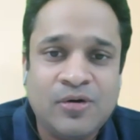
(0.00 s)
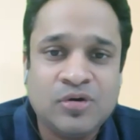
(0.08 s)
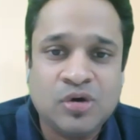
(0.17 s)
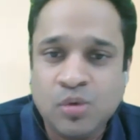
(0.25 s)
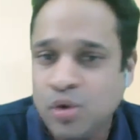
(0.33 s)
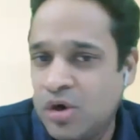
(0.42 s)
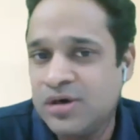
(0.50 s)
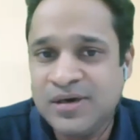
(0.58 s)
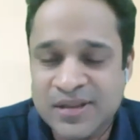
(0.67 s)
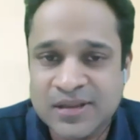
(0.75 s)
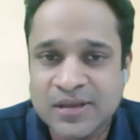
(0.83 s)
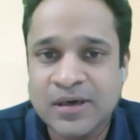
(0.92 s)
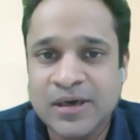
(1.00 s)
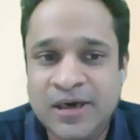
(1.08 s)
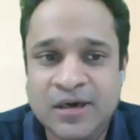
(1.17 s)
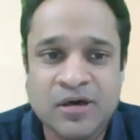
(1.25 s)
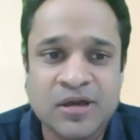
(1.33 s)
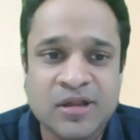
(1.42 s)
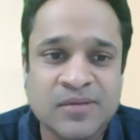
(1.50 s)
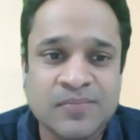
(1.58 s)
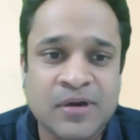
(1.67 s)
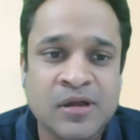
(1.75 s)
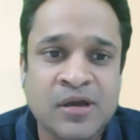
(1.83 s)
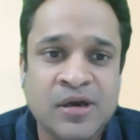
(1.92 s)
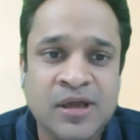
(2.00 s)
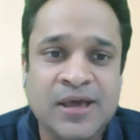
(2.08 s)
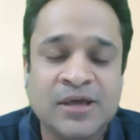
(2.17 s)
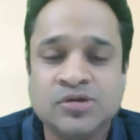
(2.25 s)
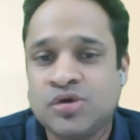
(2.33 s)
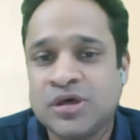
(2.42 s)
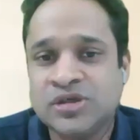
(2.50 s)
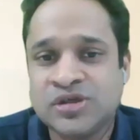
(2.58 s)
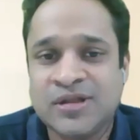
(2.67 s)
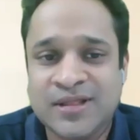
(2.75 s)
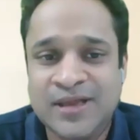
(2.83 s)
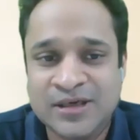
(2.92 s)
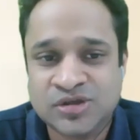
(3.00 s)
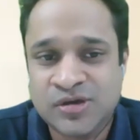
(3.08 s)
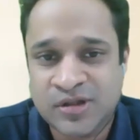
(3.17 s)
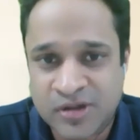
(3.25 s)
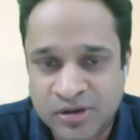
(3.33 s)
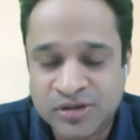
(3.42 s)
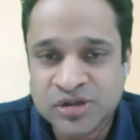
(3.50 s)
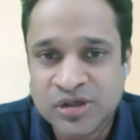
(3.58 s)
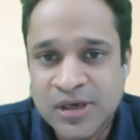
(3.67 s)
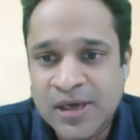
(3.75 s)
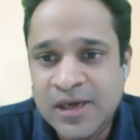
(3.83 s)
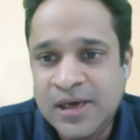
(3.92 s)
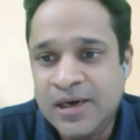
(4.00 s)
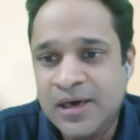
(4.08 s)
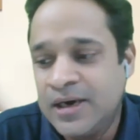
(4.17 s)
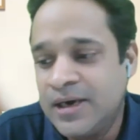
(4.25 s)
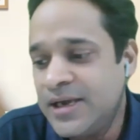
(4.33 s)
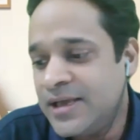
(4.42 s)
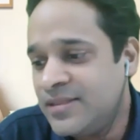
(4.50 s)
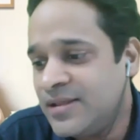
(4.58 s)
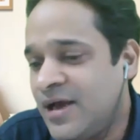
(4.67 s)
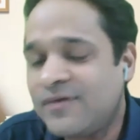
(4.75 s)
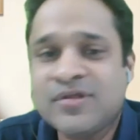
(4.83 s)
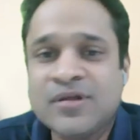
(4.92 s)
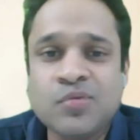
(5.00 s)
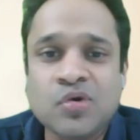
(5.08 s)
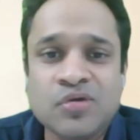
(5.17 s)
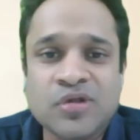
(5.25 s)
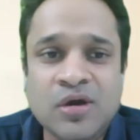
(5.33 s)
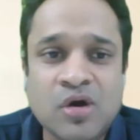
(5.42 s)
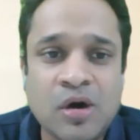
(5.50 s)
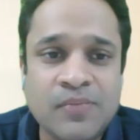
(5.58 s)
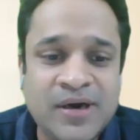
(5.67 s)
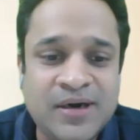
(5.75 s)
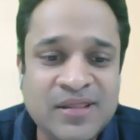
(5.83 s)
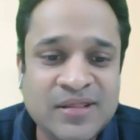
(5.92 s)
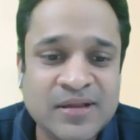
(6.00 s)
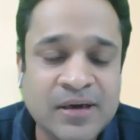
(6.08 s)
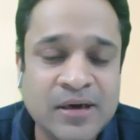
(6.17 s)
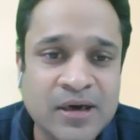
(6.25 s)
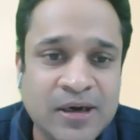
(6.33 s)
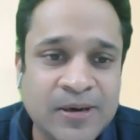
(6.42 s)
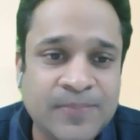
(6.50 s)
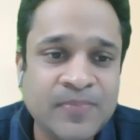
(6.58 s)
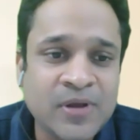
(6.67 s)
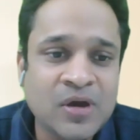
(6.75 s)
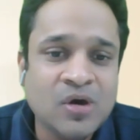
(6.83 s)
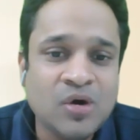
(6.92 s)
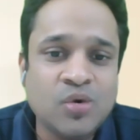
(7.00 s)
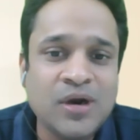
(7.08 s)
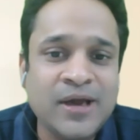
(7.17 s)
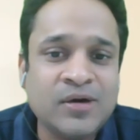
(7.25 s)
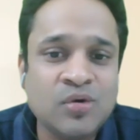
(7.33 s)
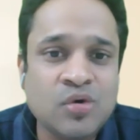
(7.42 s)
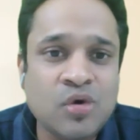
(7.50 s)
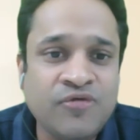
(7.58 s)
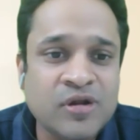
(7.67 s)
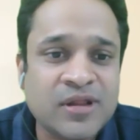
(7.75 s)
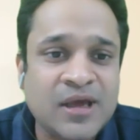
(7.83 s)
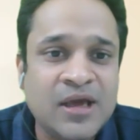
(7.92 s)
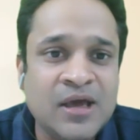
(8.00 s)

towards interdisciplinary education/research, and then have some closing comments. Who would like to go first?